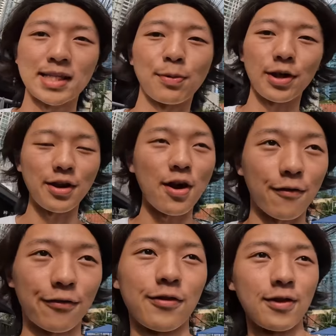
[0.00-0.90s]
explored
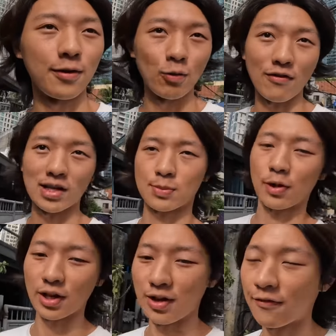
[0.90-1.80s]
enough. We haven't
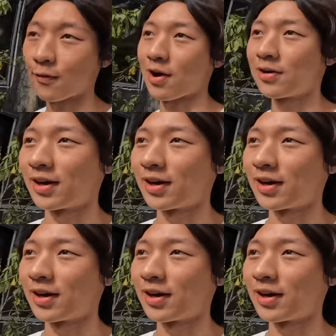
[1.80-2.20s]
explored enough around